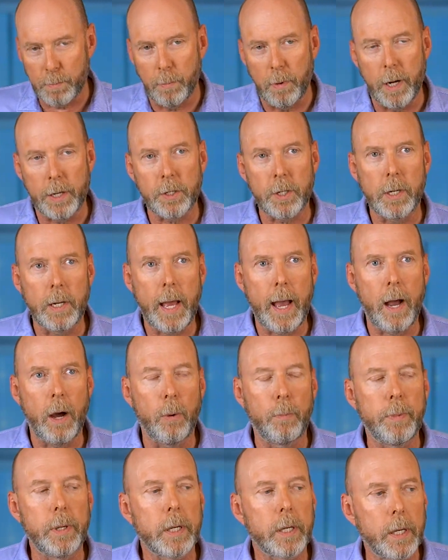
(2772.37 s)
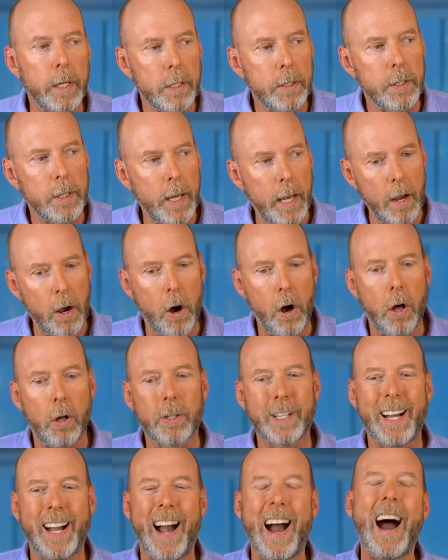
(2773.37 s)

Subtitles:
much now because they all